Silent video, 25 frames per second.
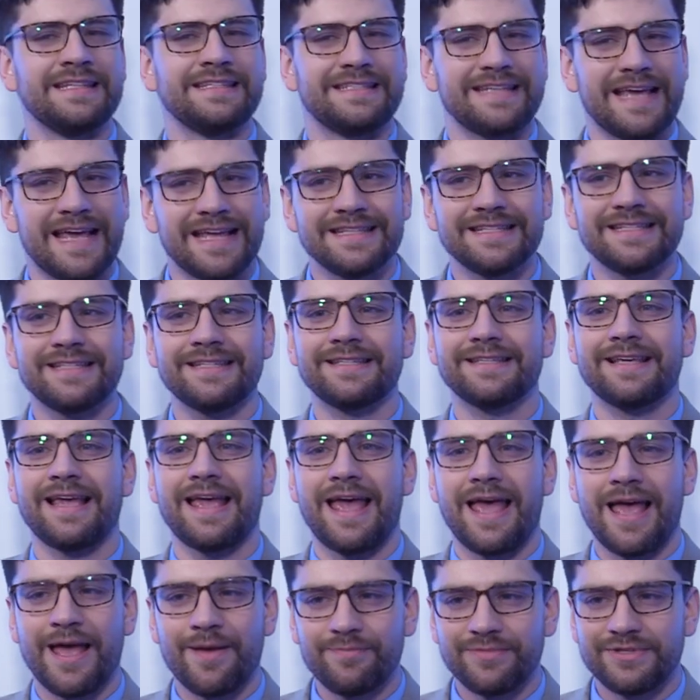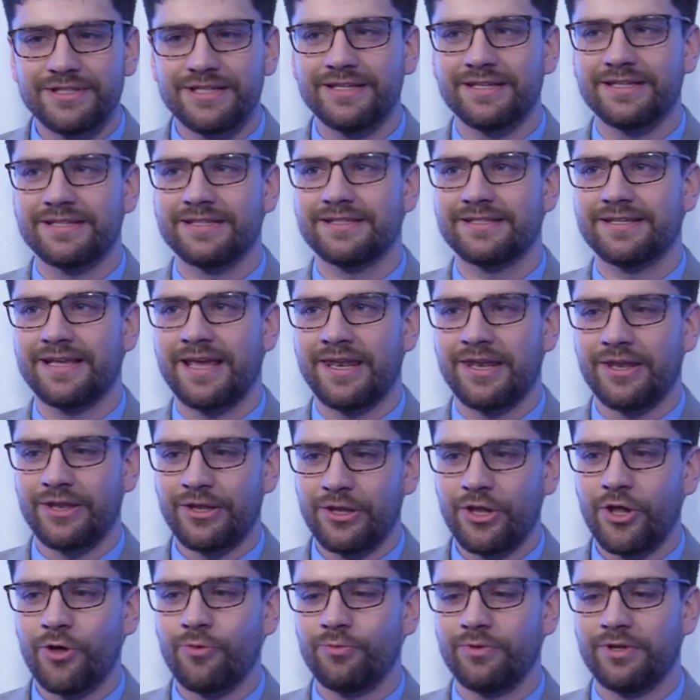intense emptiness
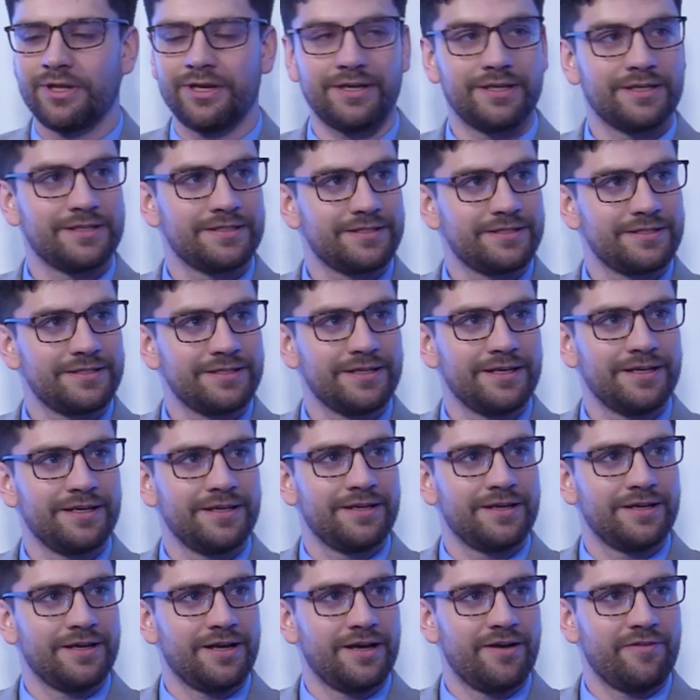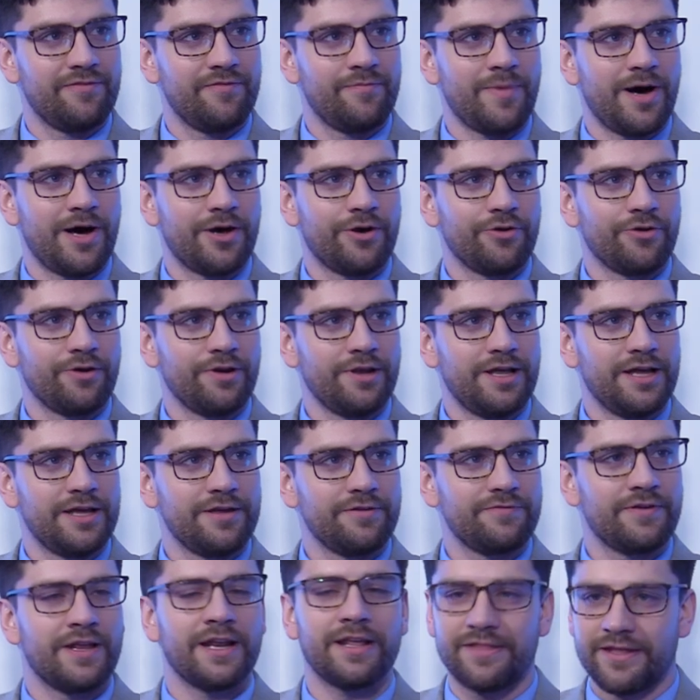and loneliness of modern
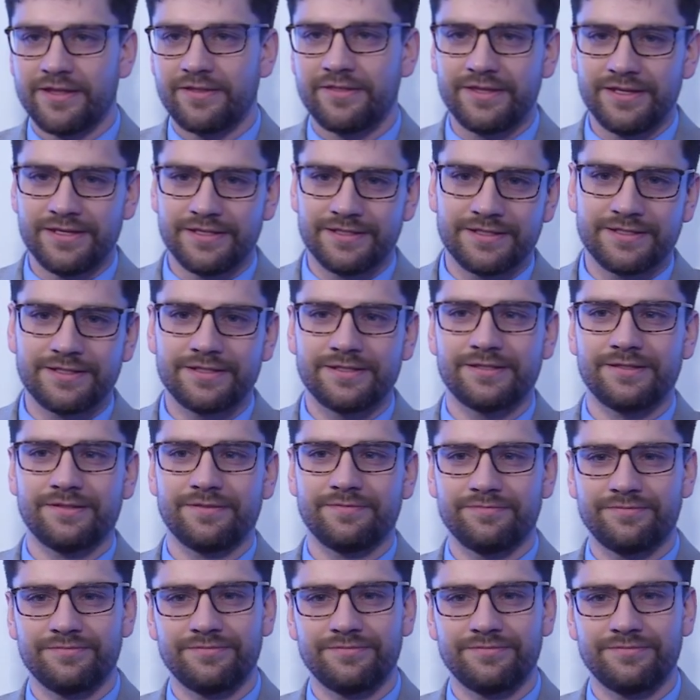life. And I think these